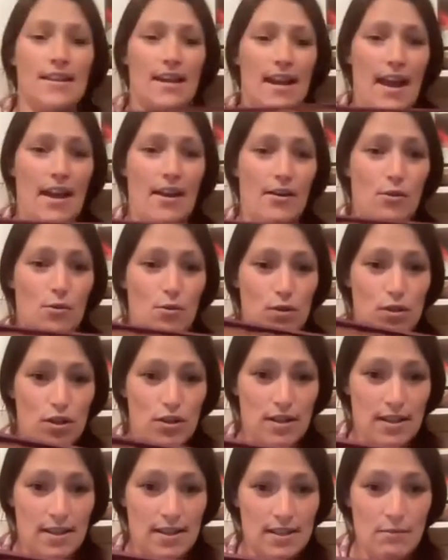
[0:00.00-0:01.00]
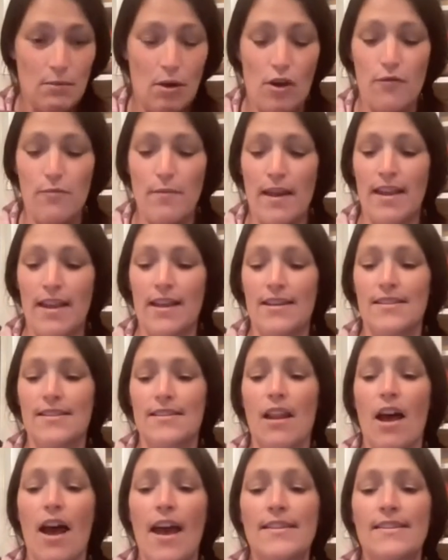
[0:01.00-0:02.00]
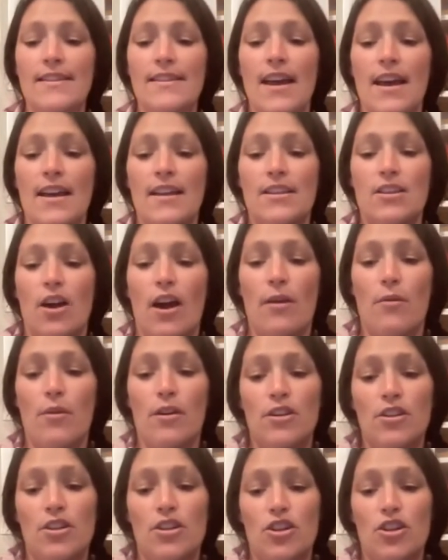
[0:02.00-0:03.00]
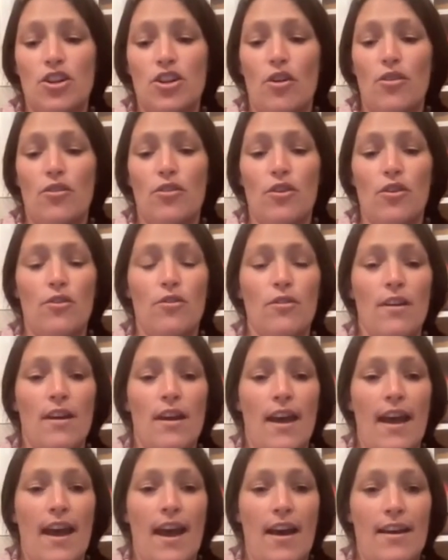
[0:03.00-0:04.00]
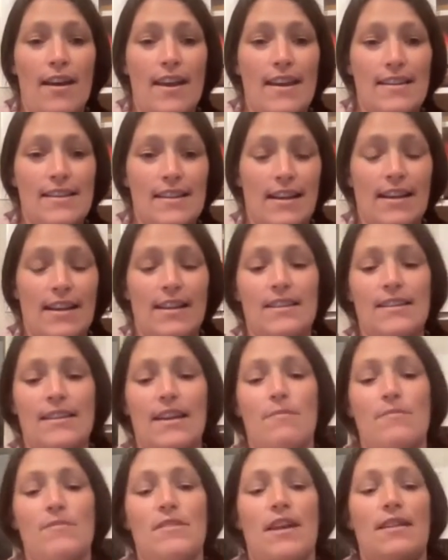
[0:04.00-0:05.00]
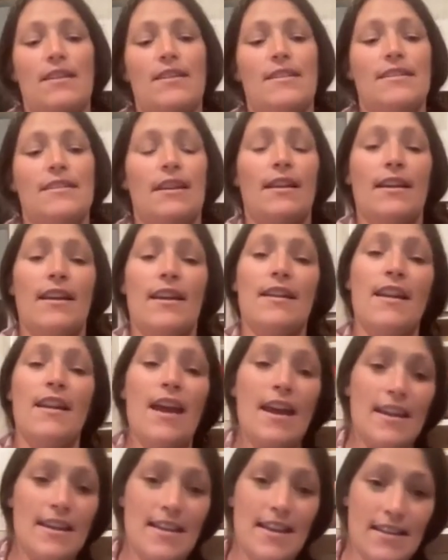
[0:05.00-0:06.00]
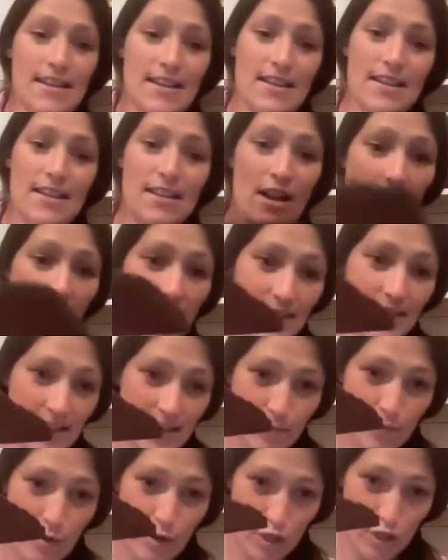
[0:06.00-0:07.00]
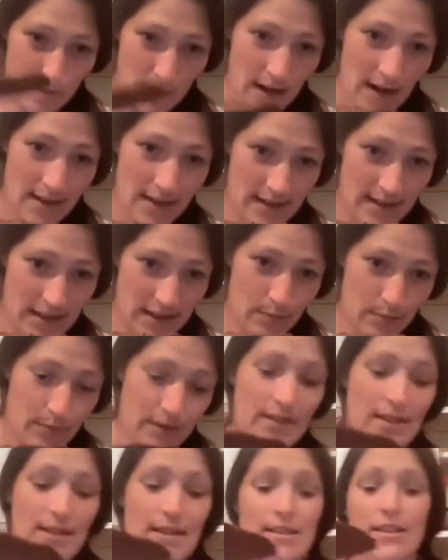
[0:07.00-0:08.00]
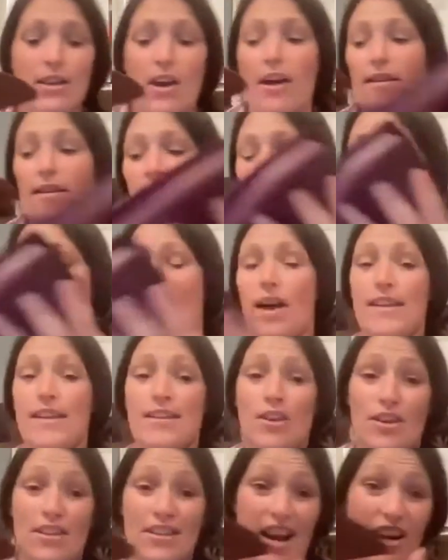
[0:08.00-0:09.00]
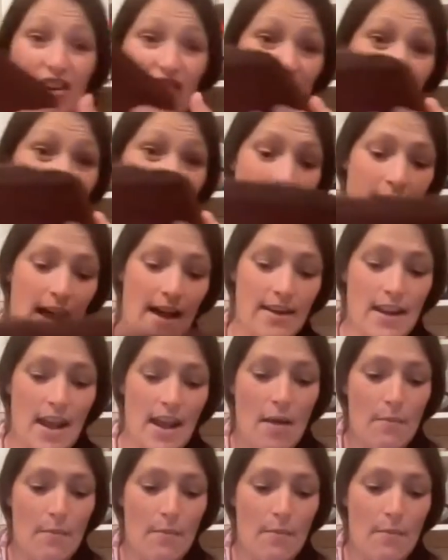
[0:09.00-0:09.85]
today, I also did a demo of making a slice. So I wanted to show you how easily this comes out of the silicone. Yes, it's a slice. It's supposed to be like this is a biscuit slice, so it's like really hard,